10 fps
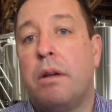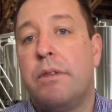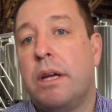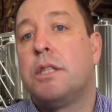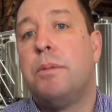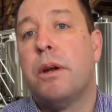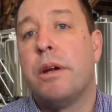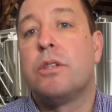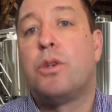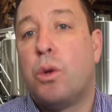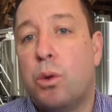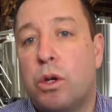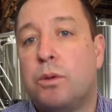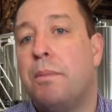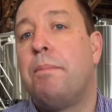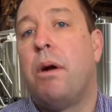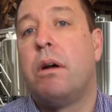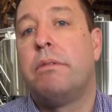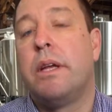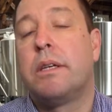of the experience. Tours will be
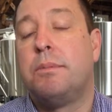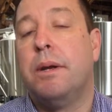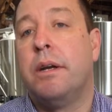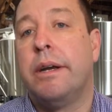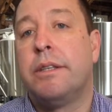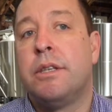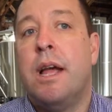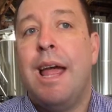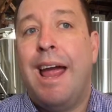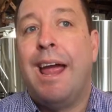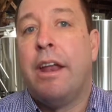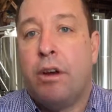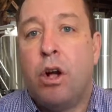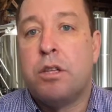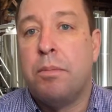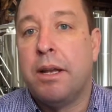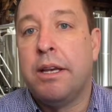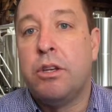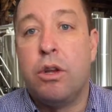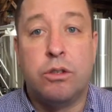part of the experience, and
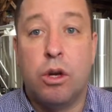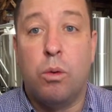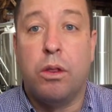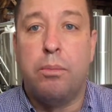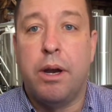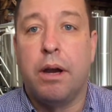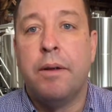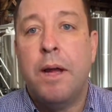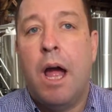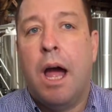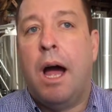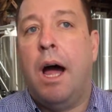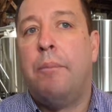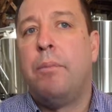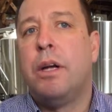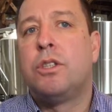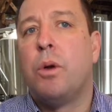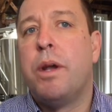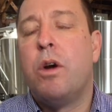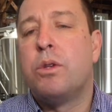ultimately so will the beer. And
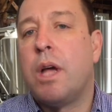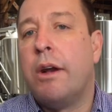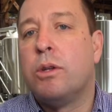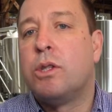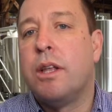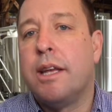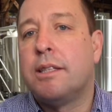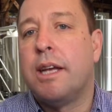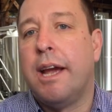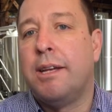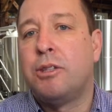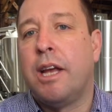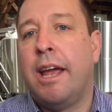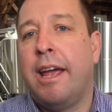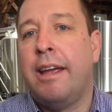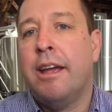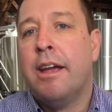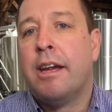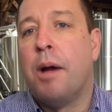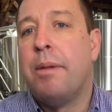so I don't see this as a
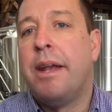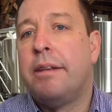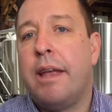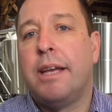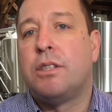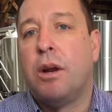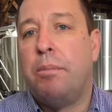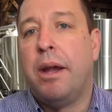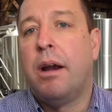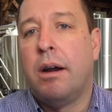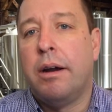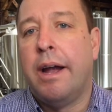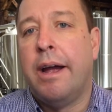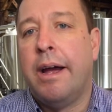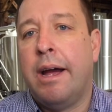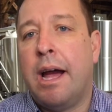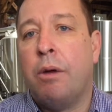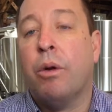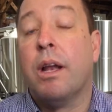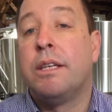come in and taste our beer. I
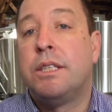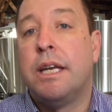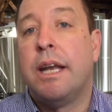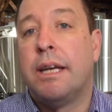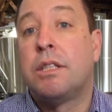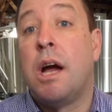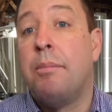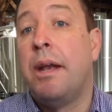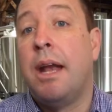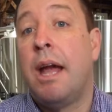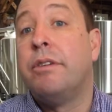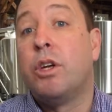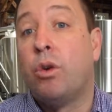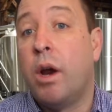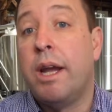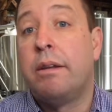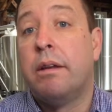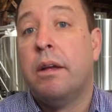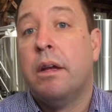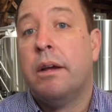really see it as come in and have a great,
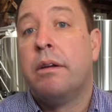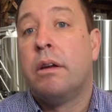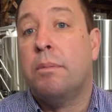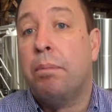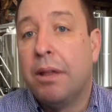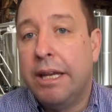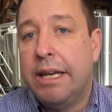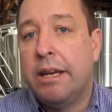complete